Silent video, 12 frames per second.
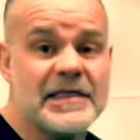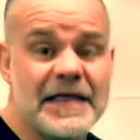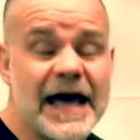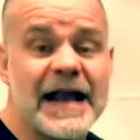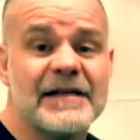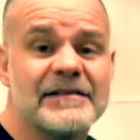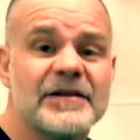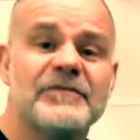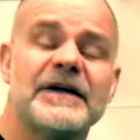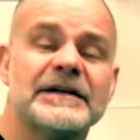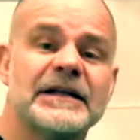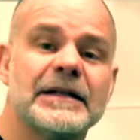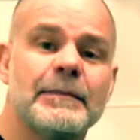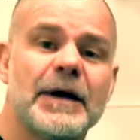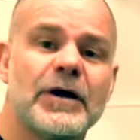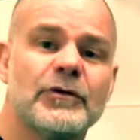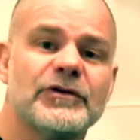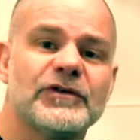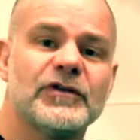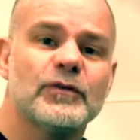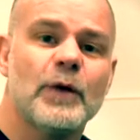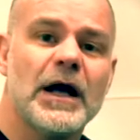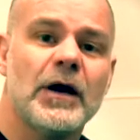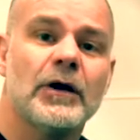that has an effect on the batteries as
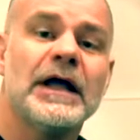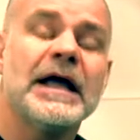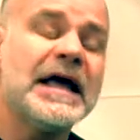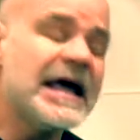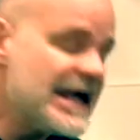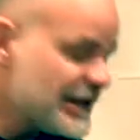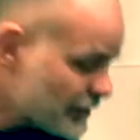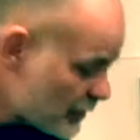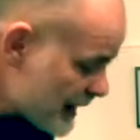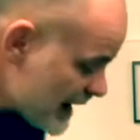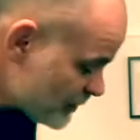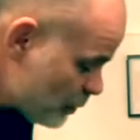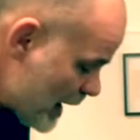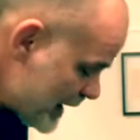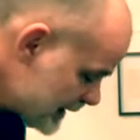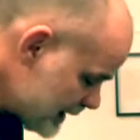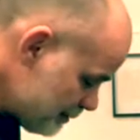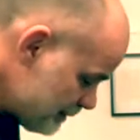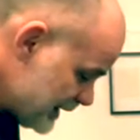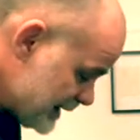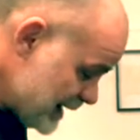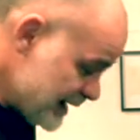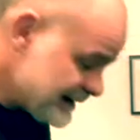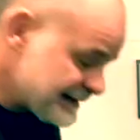well. So that's why it can be
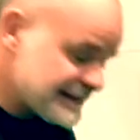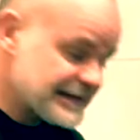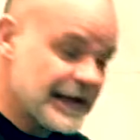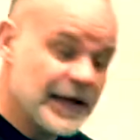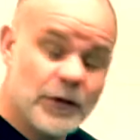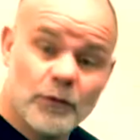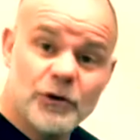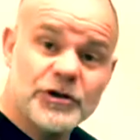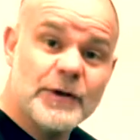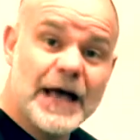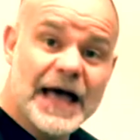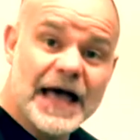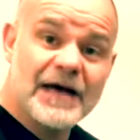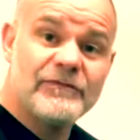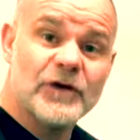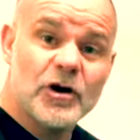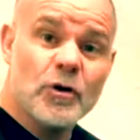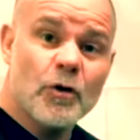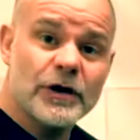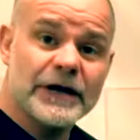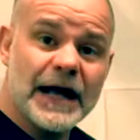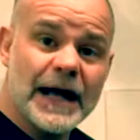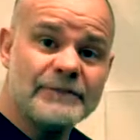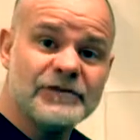nice when you have a
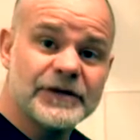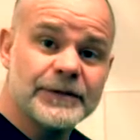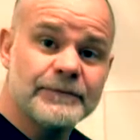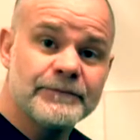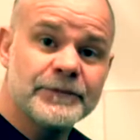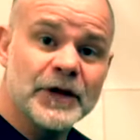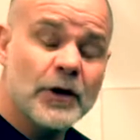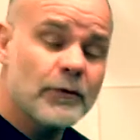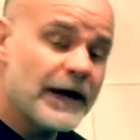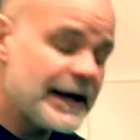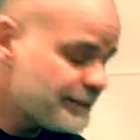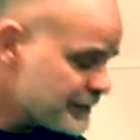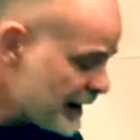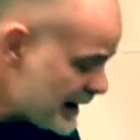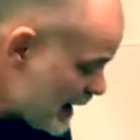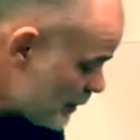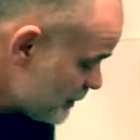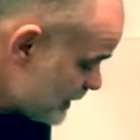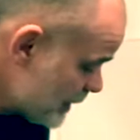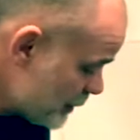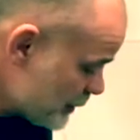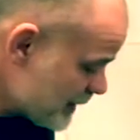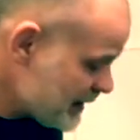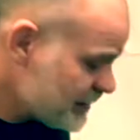corded option, right? Now, the other
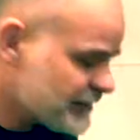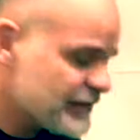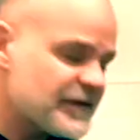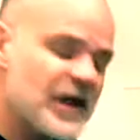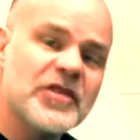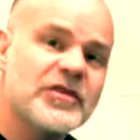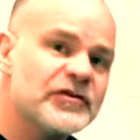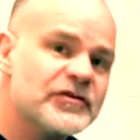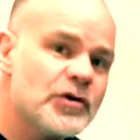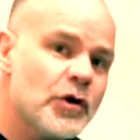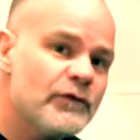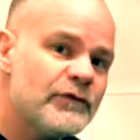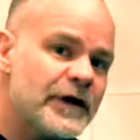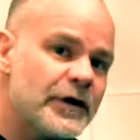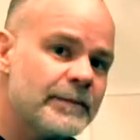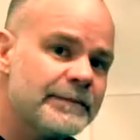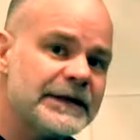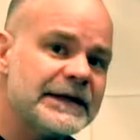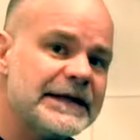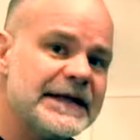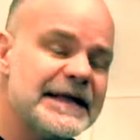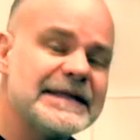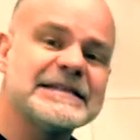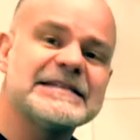thing is there's no
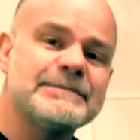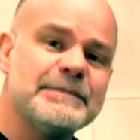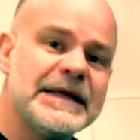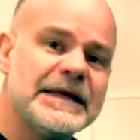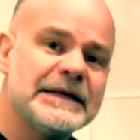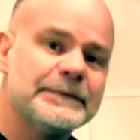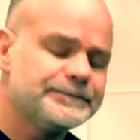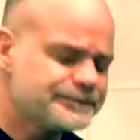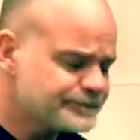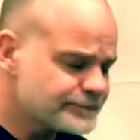variability in the speed.